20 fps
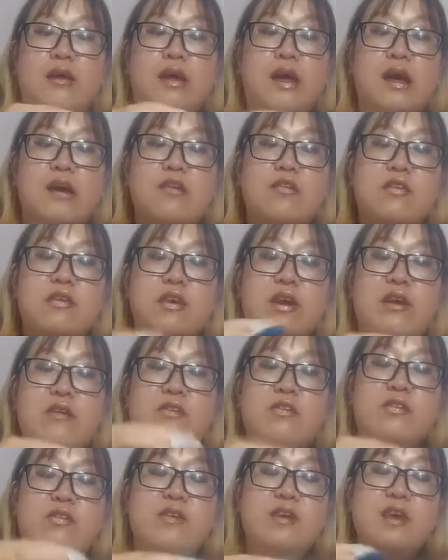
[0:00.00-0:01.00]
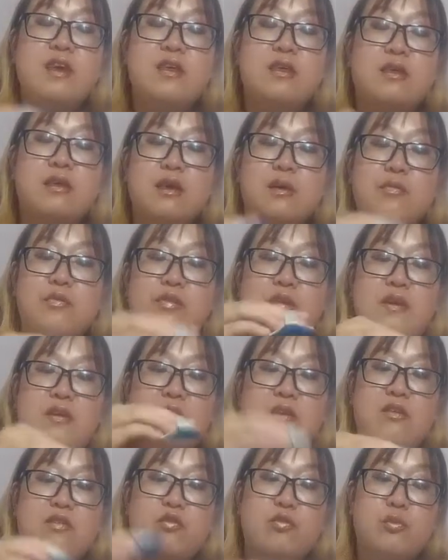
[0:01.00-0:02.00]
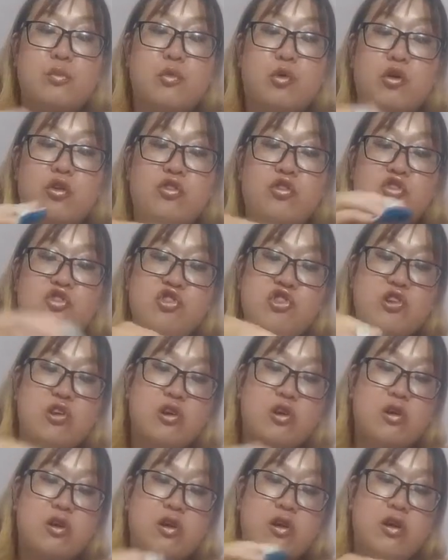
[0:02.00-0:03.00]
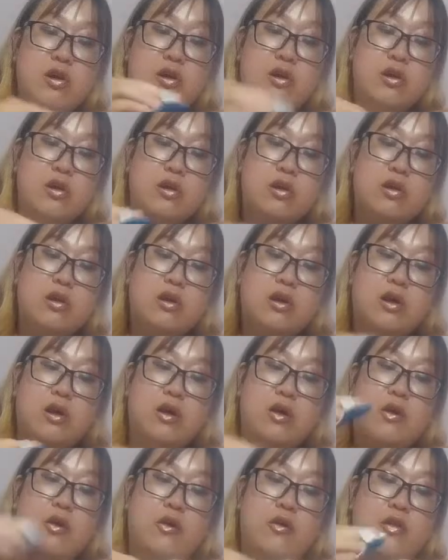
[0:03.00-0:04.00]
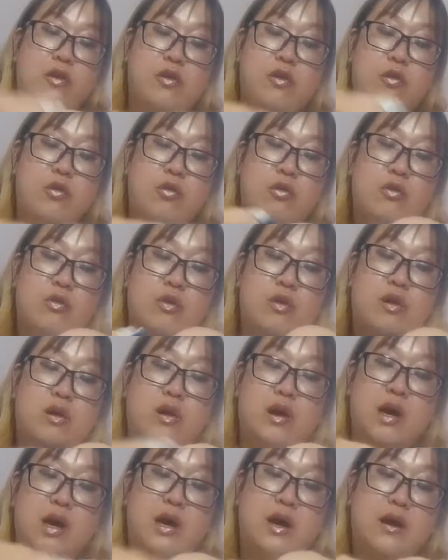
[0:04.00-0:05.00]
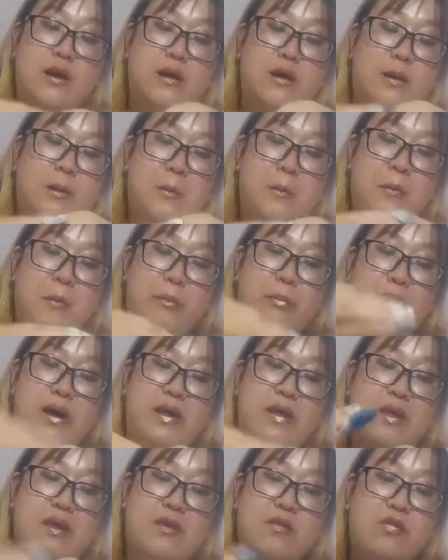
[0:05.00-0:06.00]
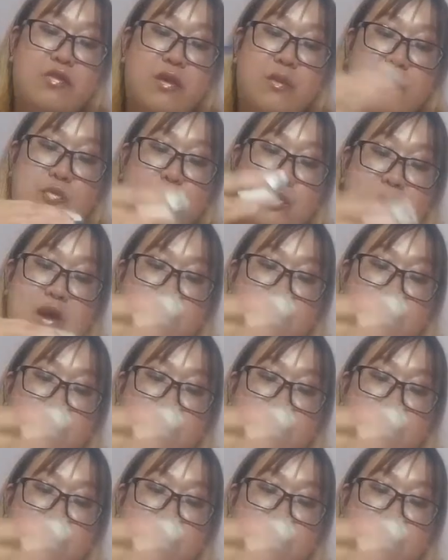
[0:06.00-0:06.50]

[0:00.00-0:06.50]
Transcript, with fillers: As you can see, it leaves like this moisture on you, but it absorbs very